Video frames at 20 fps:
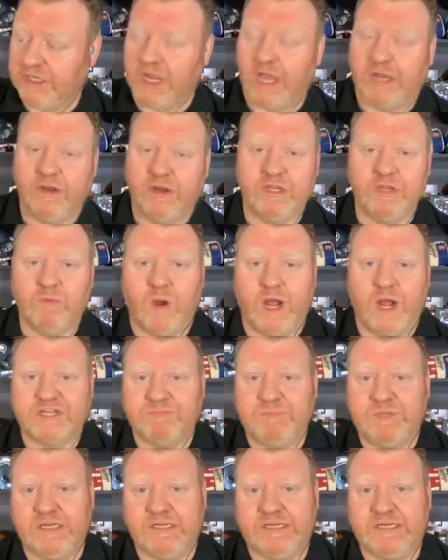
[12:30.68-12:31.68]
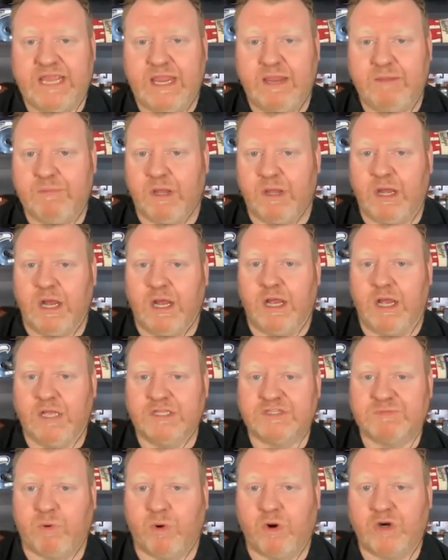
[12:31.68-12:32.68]
I know you watch me and Gabe
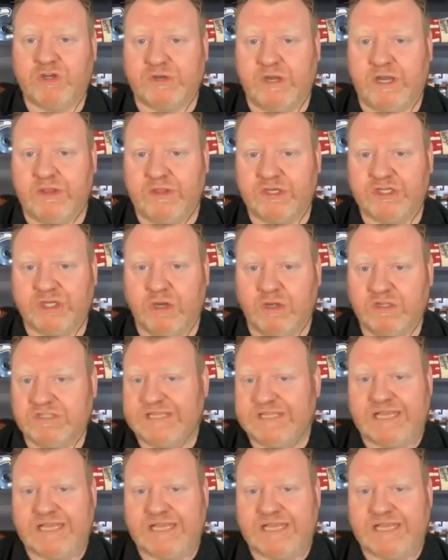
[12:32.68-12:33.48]
on Sports Grid in the shows.